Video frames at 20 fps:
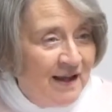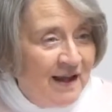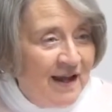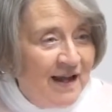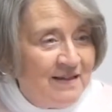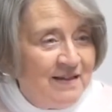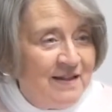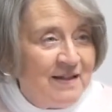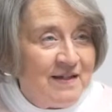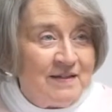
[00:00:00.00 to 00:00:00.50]

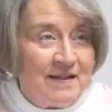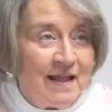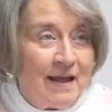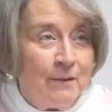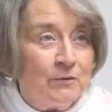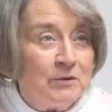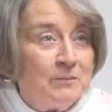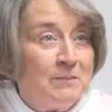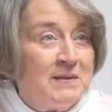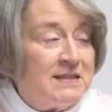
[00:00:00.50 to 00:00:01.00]
and then they
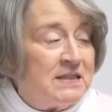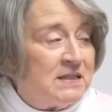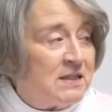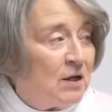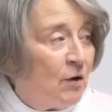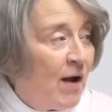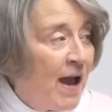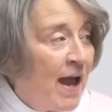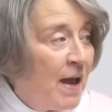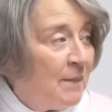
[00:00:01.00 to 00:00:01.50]
would be
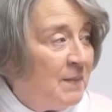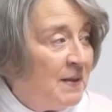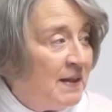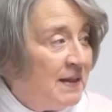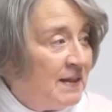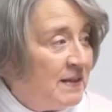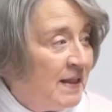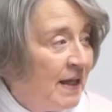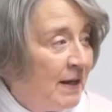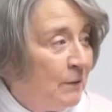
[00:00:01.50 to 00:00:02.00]
so happy
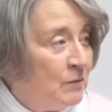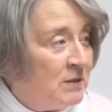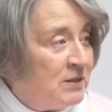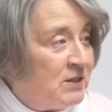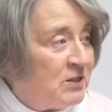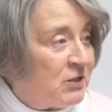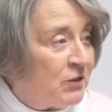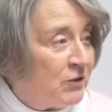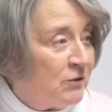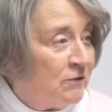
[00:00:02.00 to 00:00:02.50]
and they would
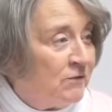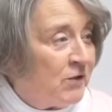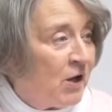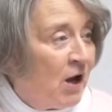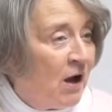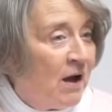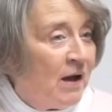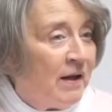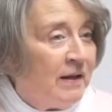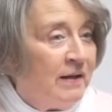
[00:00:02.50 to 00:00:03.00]
serve
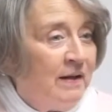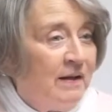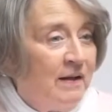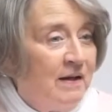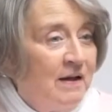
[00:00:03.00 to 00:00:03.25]
God